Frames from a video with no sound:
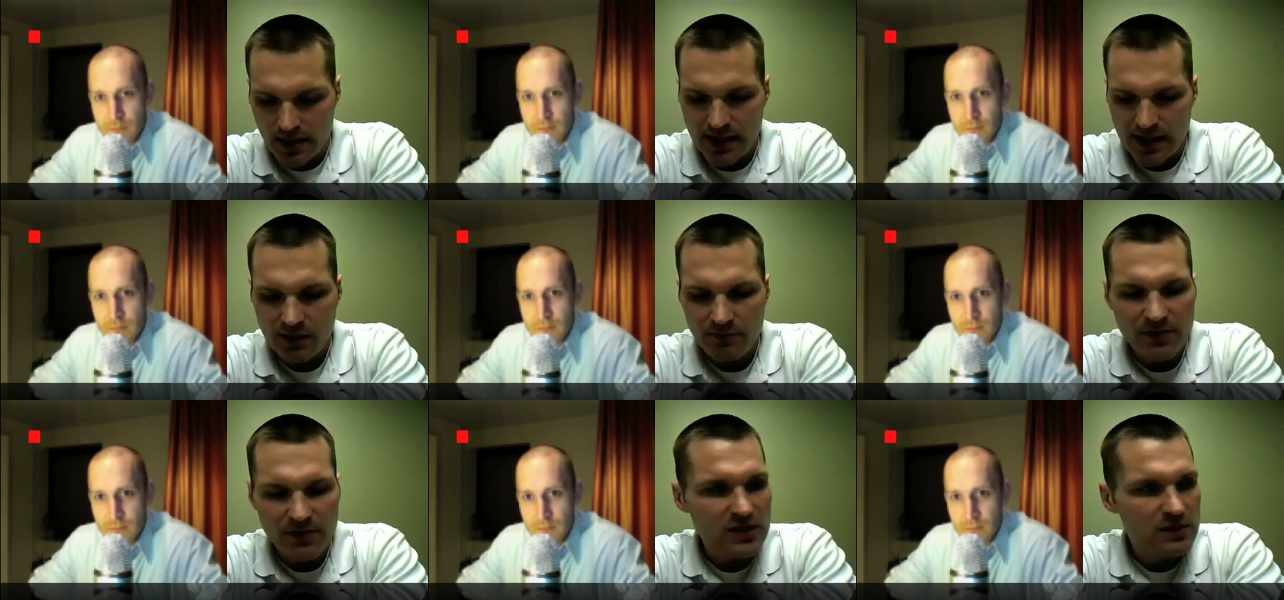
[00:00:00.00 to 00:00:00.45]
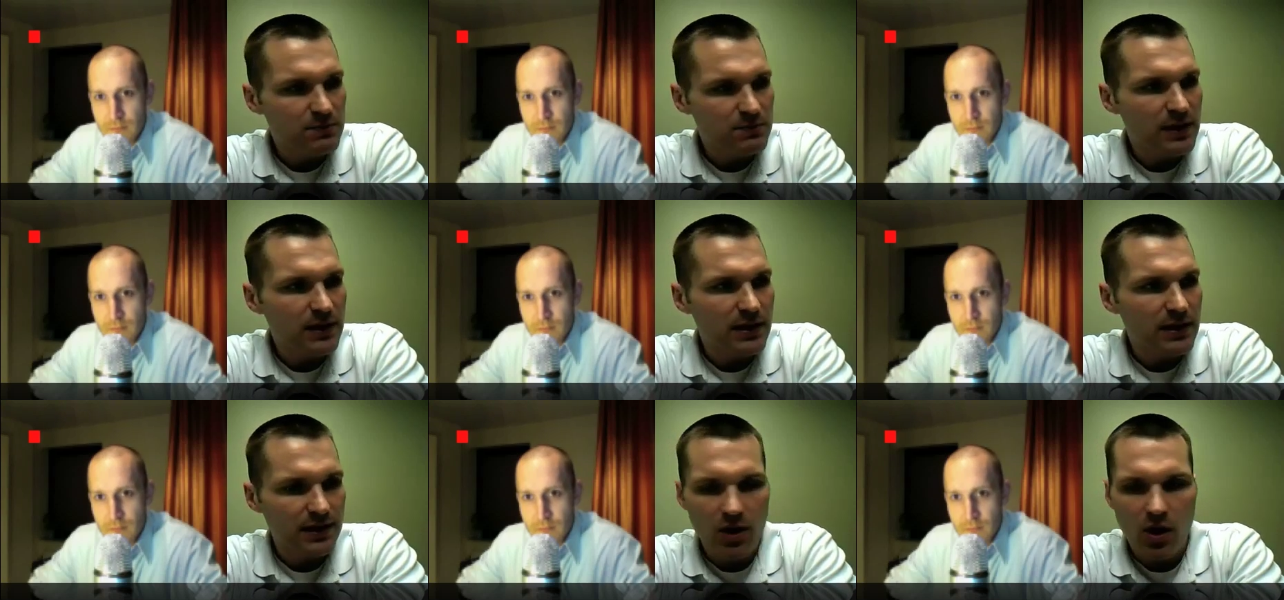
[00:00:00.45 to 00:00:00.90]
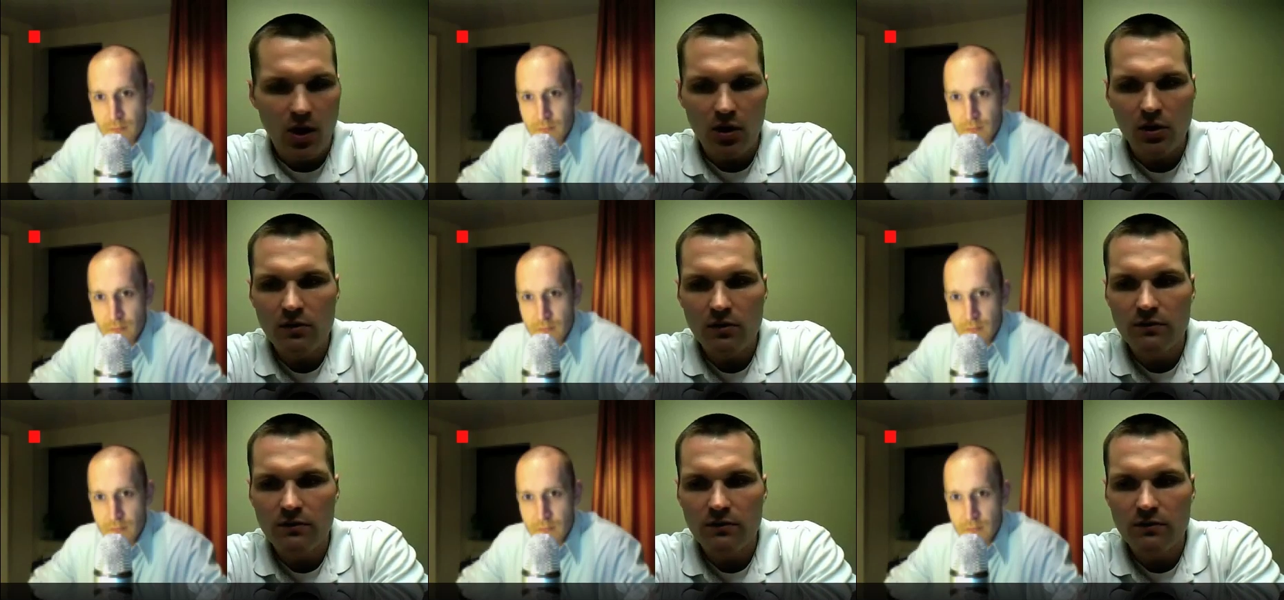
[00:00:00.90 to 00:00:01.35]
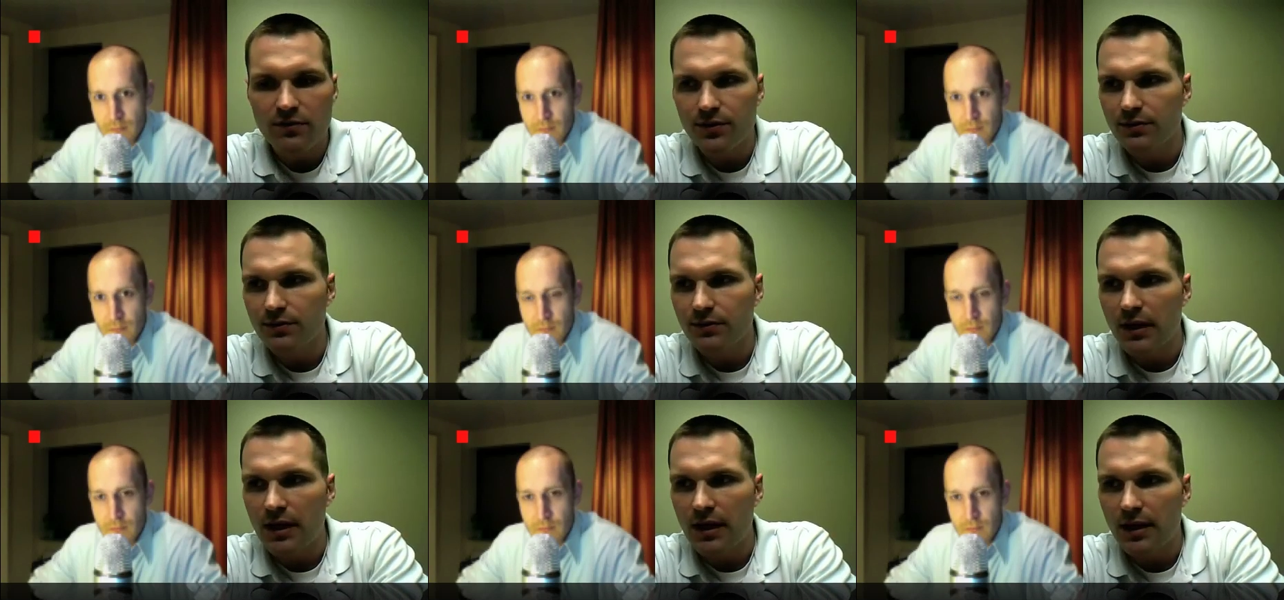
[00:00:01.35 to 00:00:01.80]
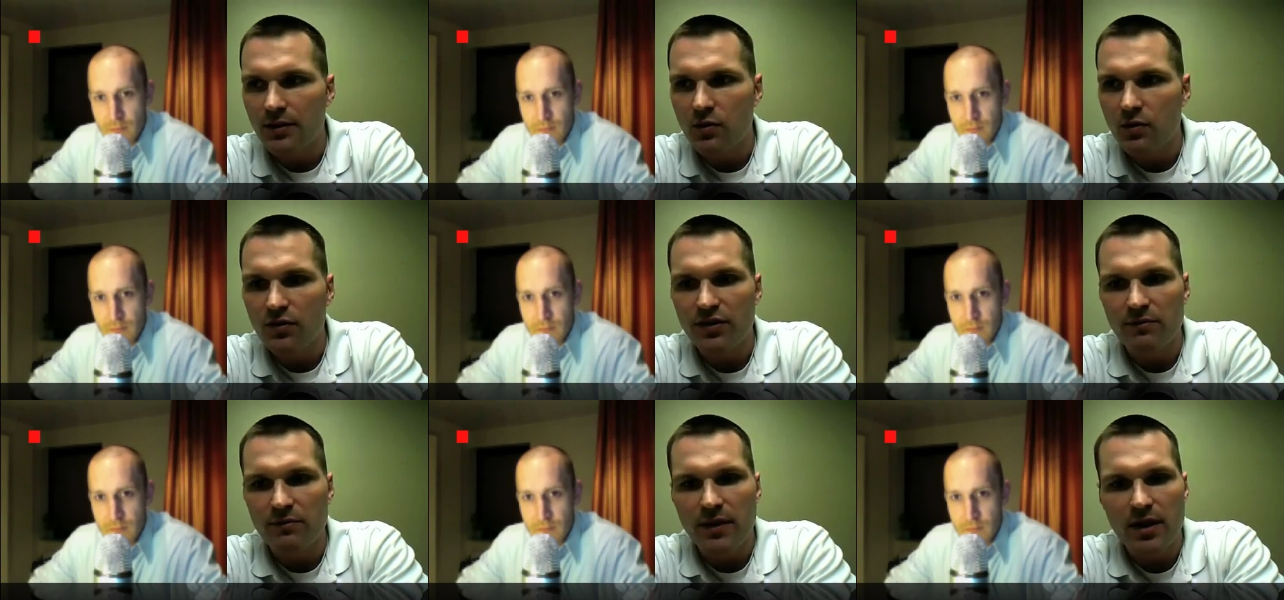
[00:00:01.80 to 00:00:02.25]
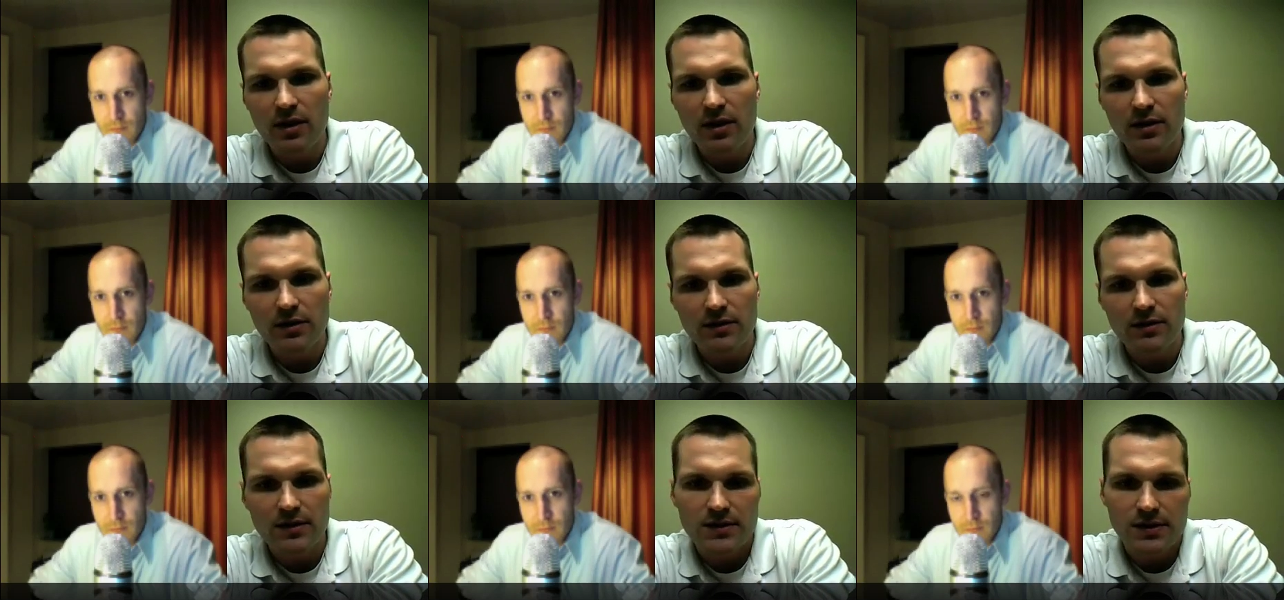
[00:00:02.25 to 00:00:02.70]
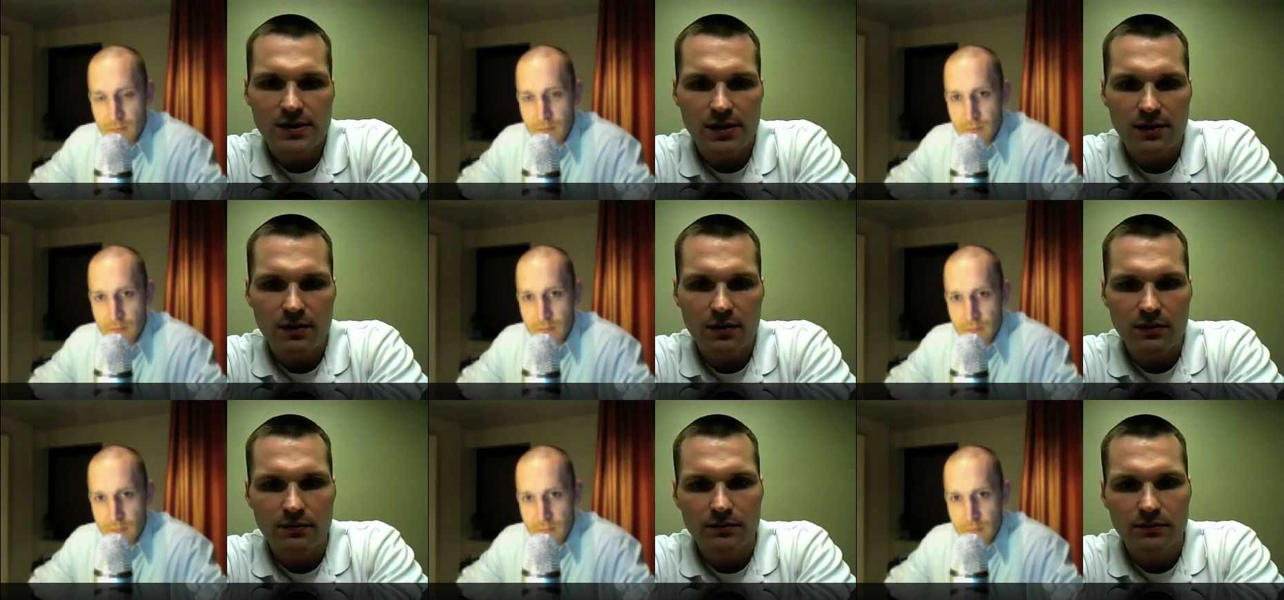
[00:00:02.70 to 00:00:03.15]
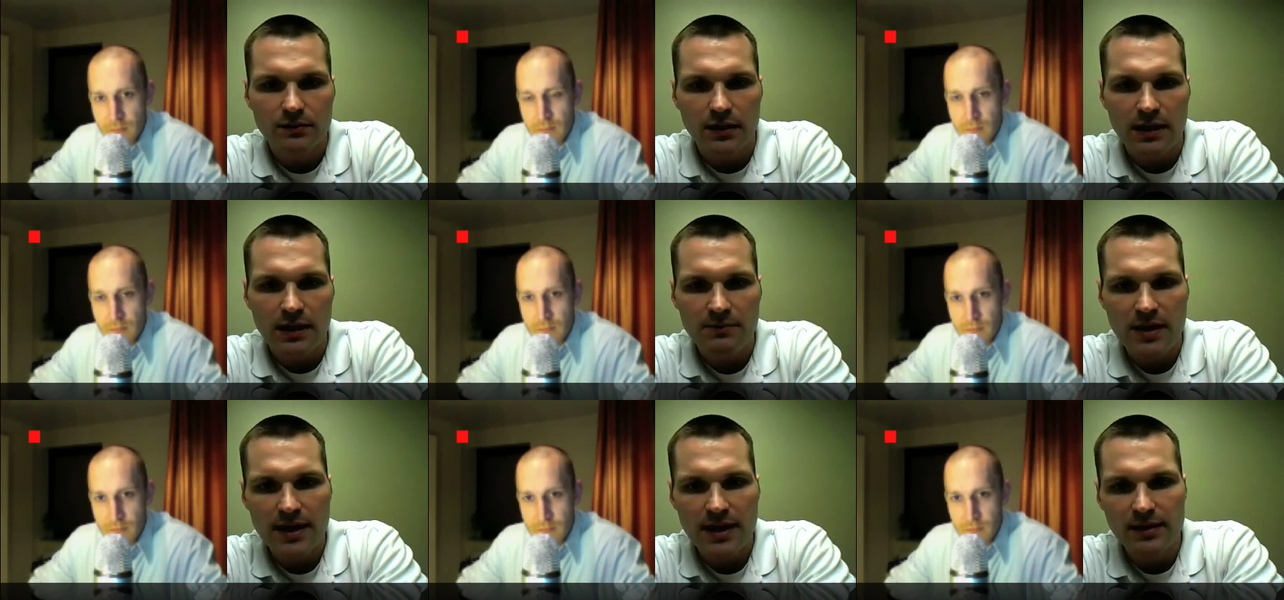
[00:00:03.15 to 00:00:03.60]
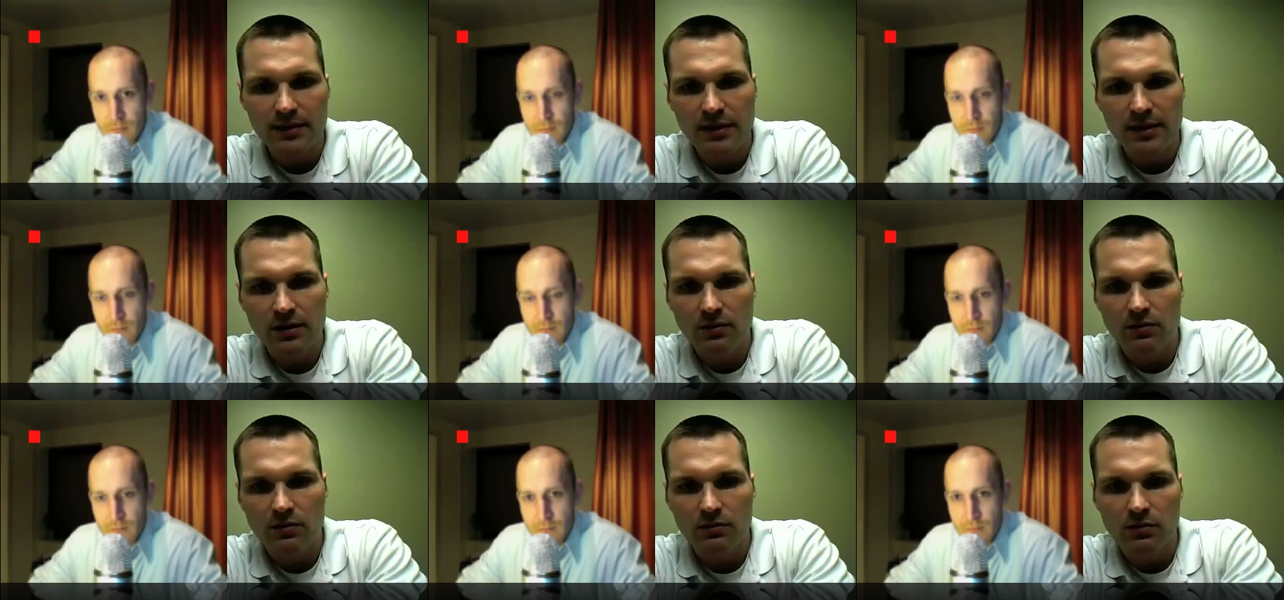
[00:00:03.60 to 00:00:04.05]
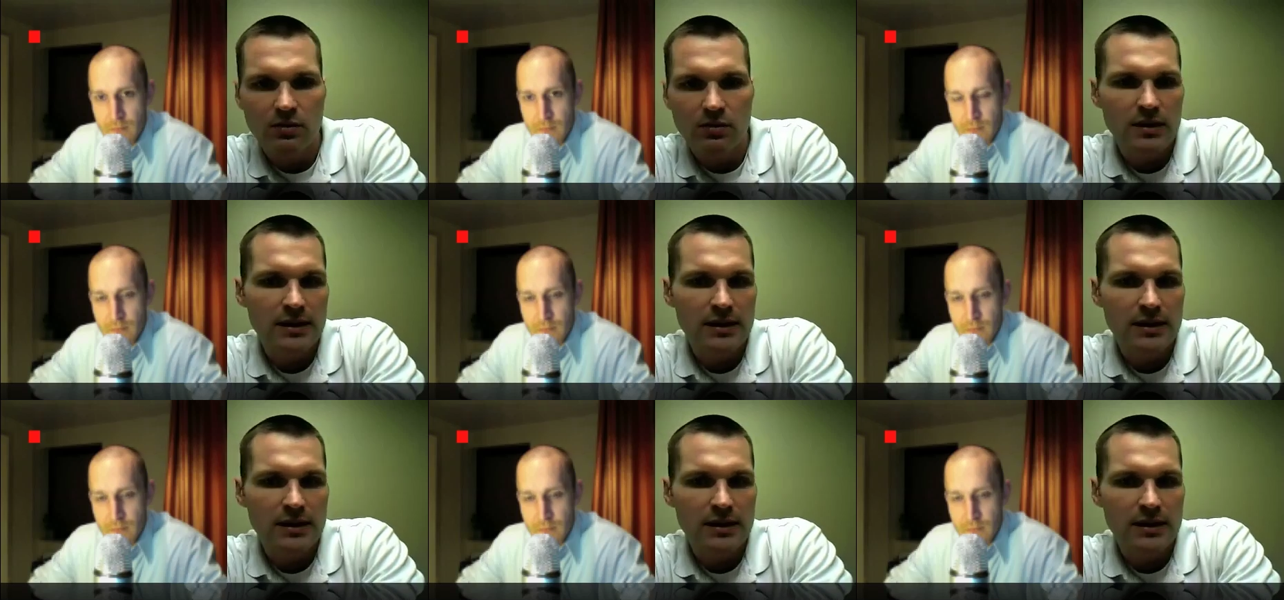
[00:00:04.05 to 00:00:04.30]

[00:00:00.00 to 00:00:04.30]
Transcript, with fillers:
Speaker 1: I'll be speaking all over uh, North America this year. I might get a,